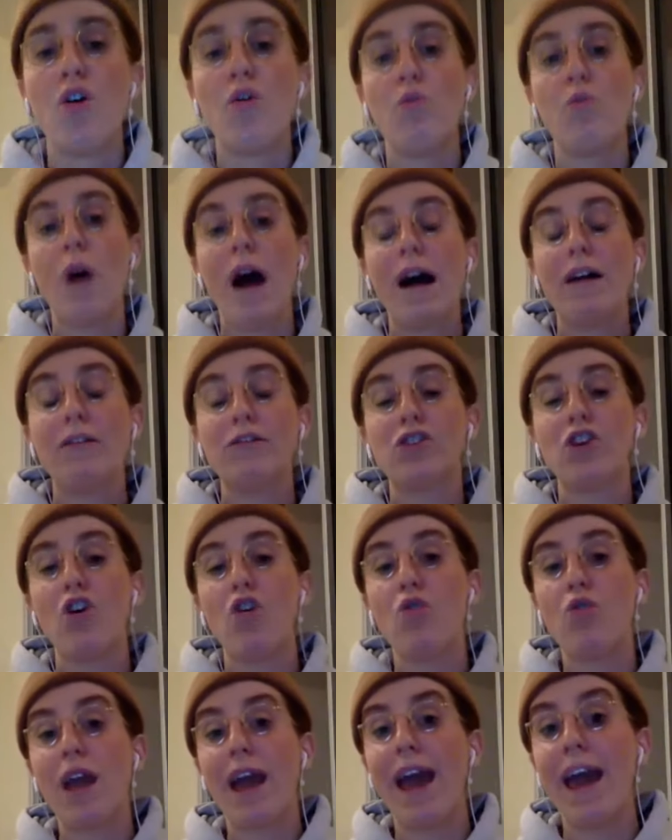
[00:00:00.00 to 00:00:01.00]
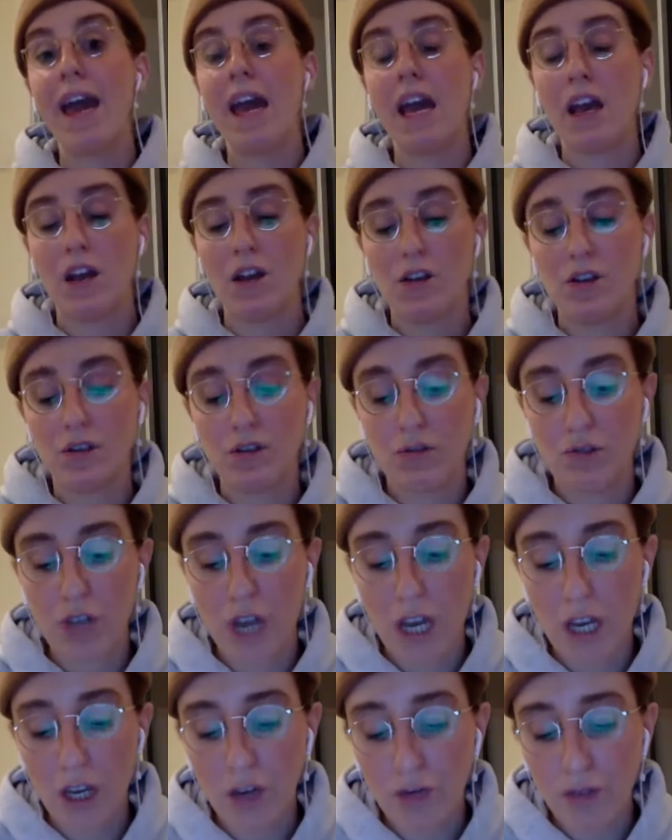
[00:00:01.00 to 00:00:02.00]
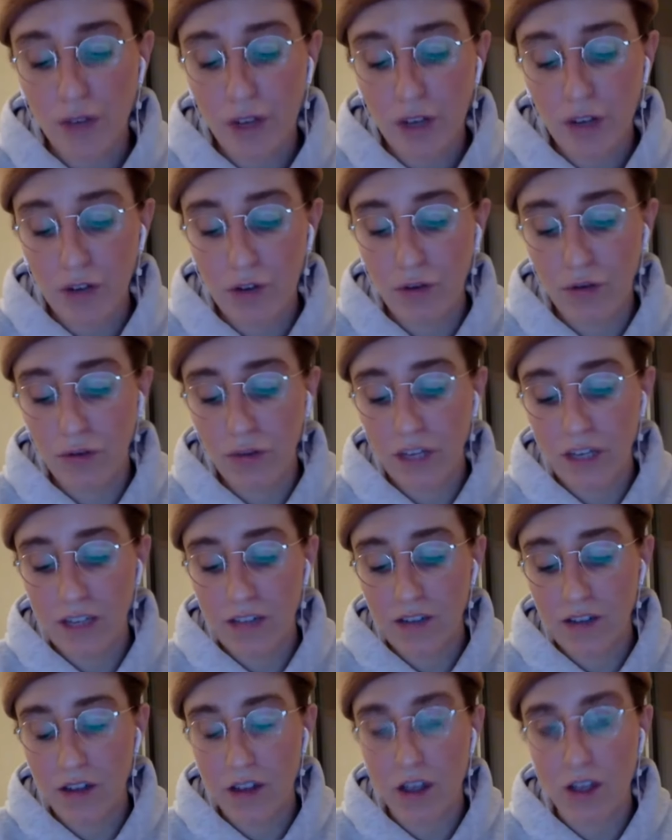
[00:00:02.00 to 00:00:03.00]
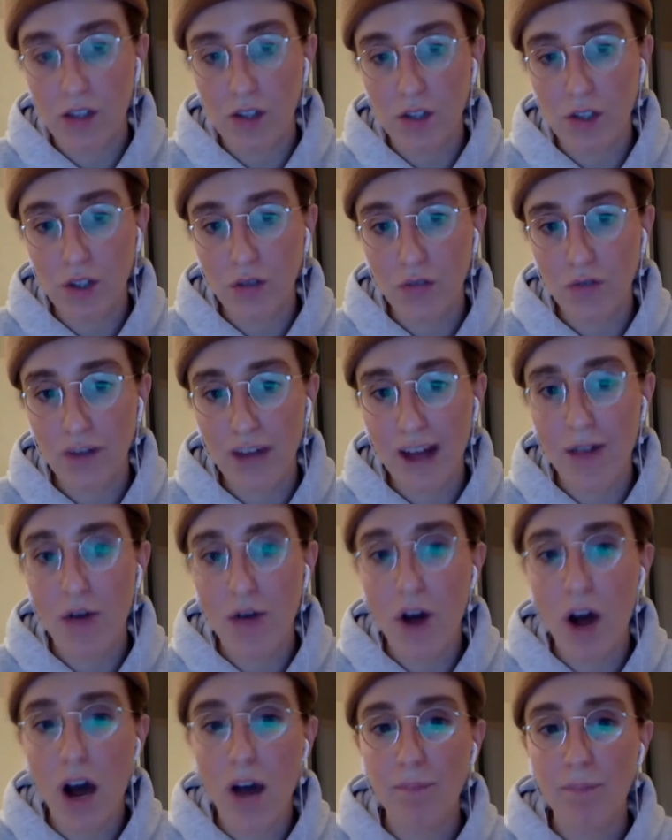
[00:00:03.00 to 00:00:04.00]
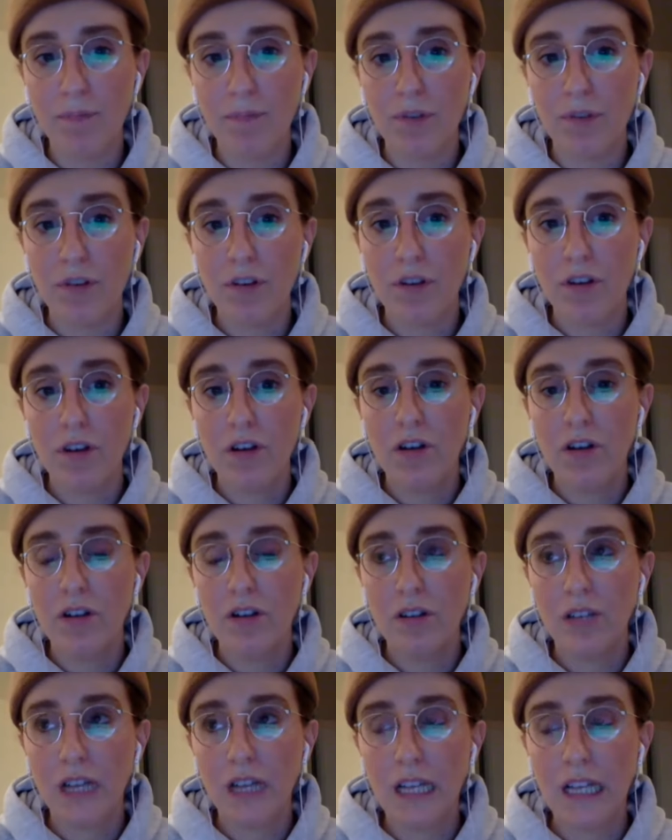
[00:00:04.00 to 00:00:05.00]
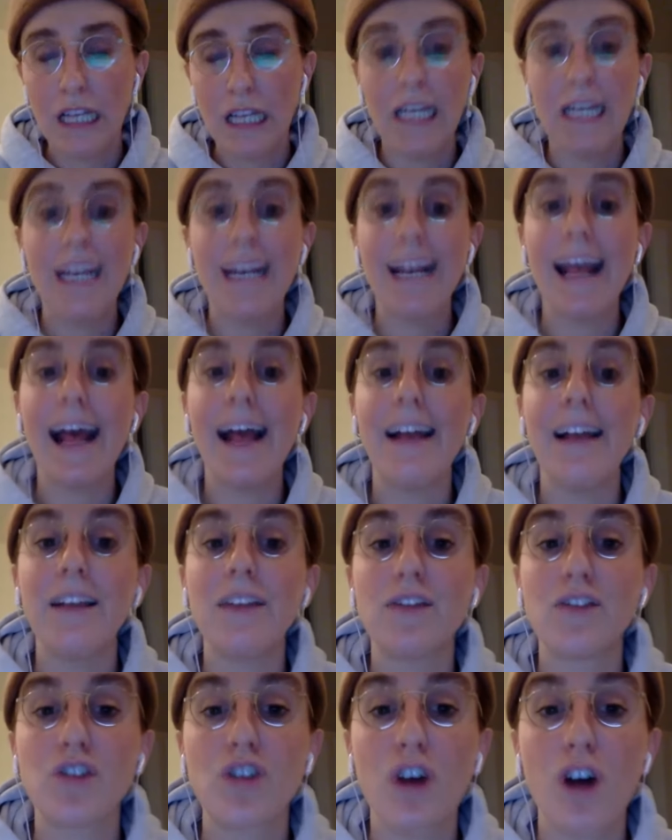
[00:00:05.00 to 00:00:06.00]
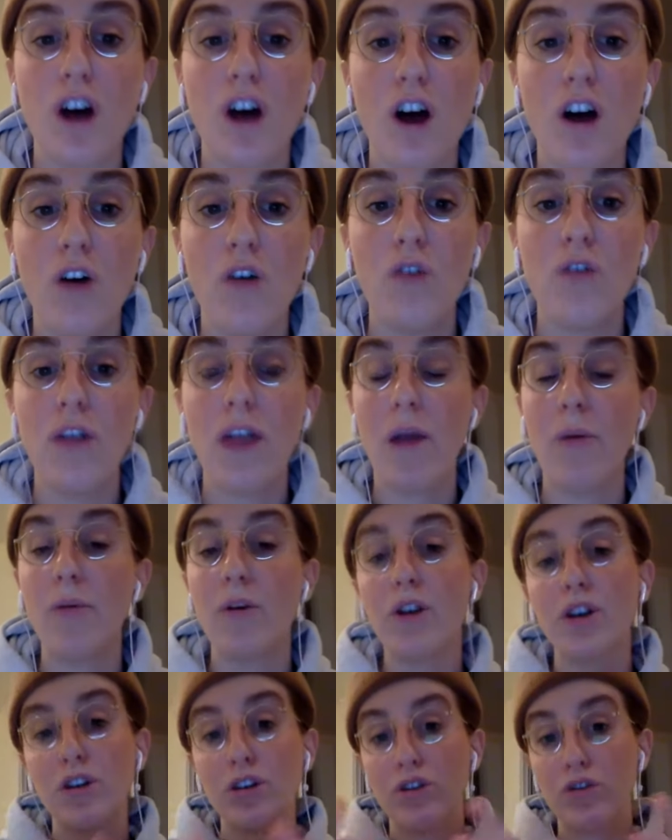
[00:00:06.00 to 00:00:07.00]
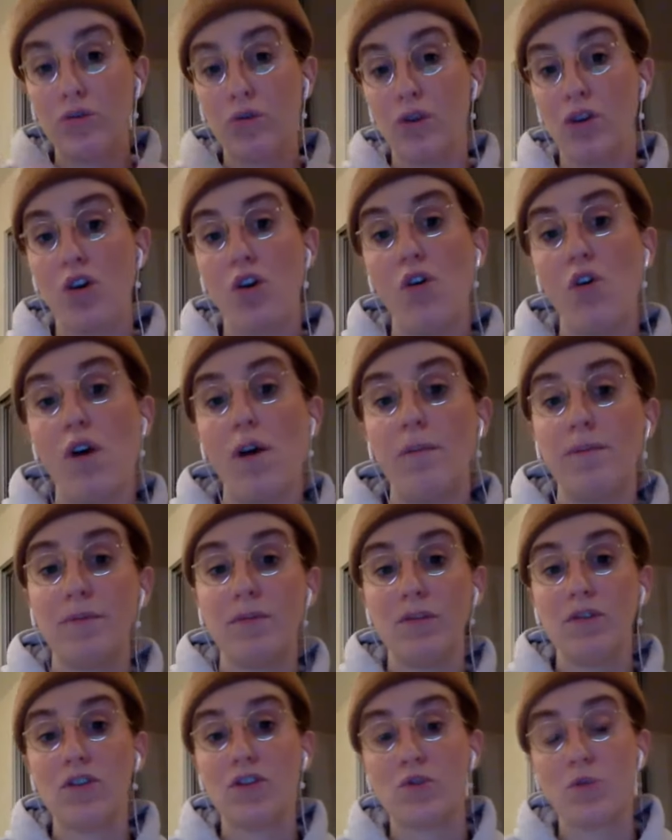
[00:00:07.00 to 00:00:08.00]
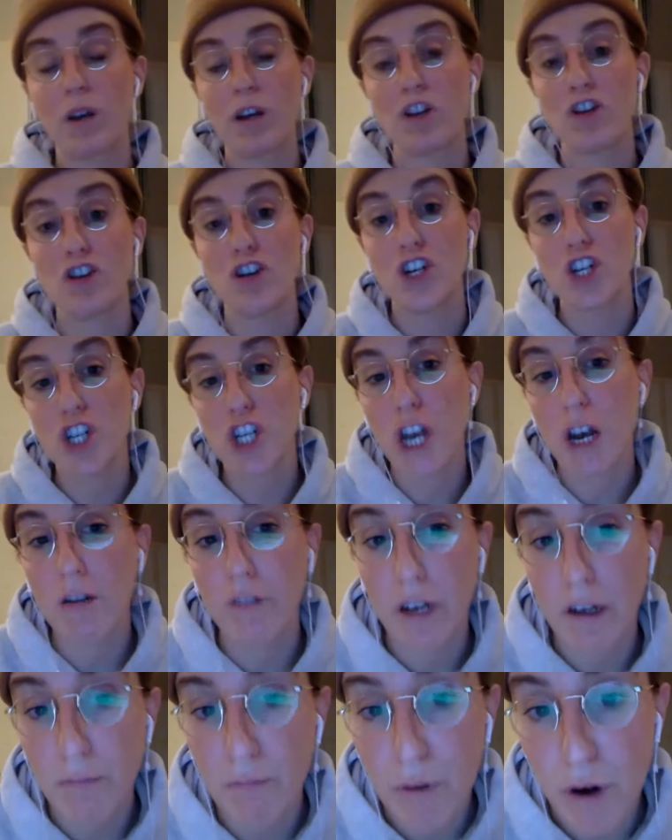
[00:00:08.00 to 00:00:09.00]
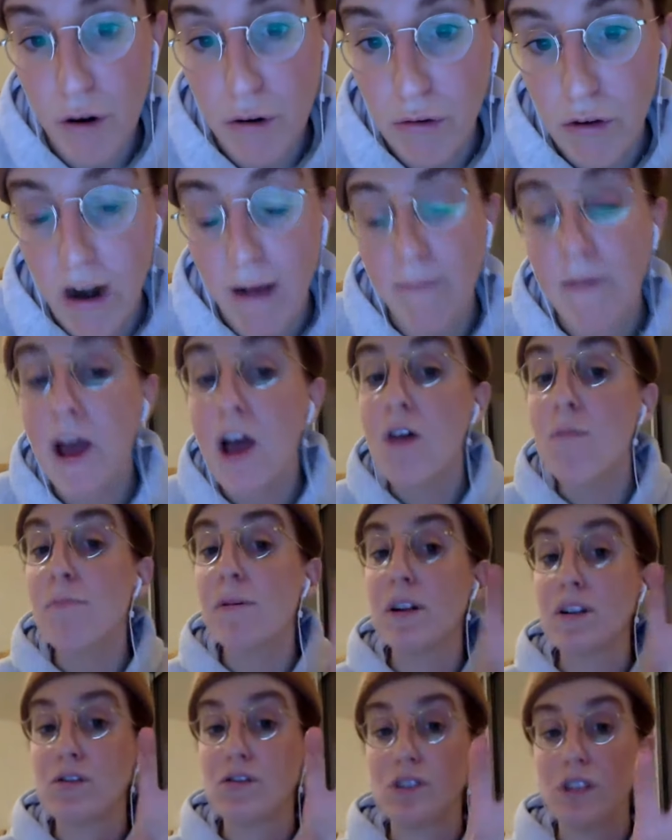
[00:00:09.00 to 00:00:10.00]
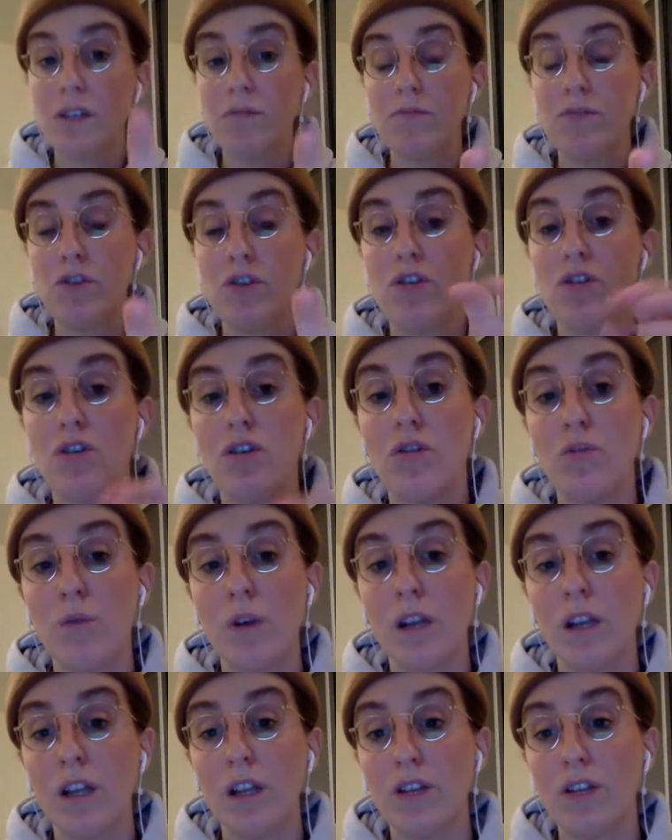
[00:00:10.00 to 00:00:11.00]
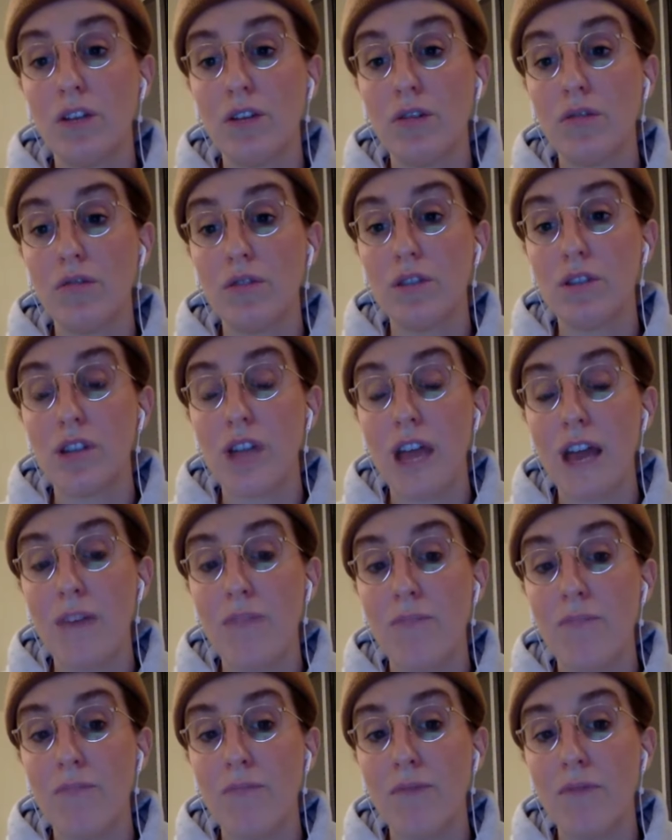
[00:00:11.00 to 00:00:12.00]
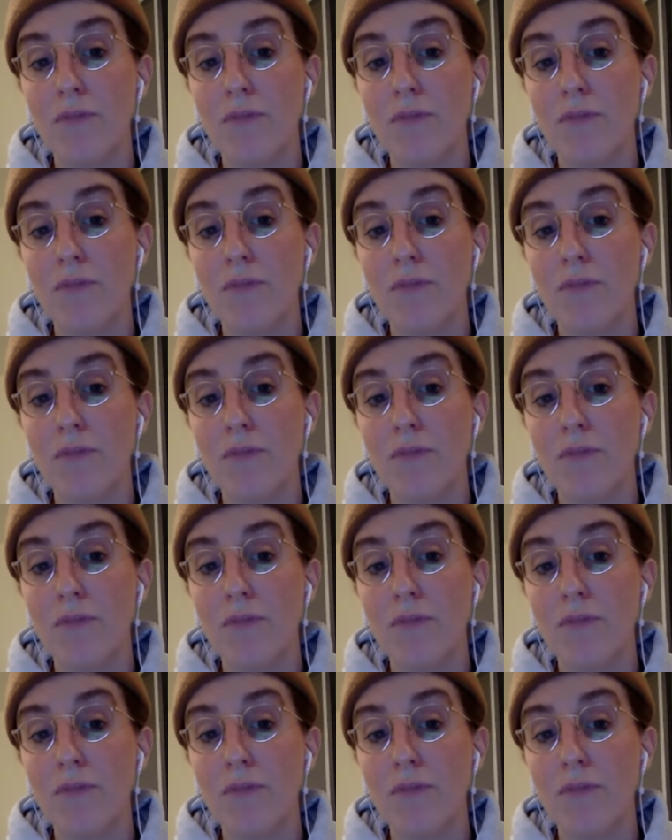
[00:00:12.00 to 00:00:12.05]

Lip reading: Wow. So, okay. So, Jake, you've done two things in this. You've now upped Lillian and Ella's call. They were going to do a co-op sweatshirt sharing program, but it seems you're willing to do the same.